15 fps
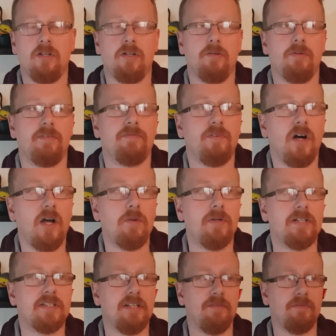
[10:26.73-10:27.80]
with
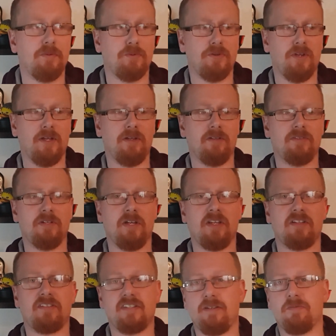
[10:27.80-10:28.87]
fireworks and everything. So
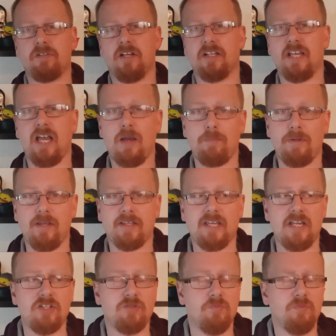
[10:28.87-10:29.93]
it seems like a happy
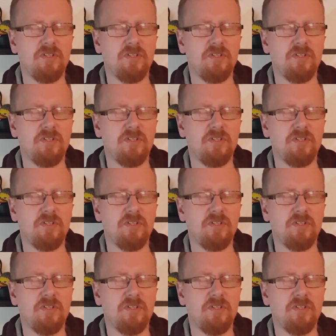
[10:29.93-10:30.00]
occasion.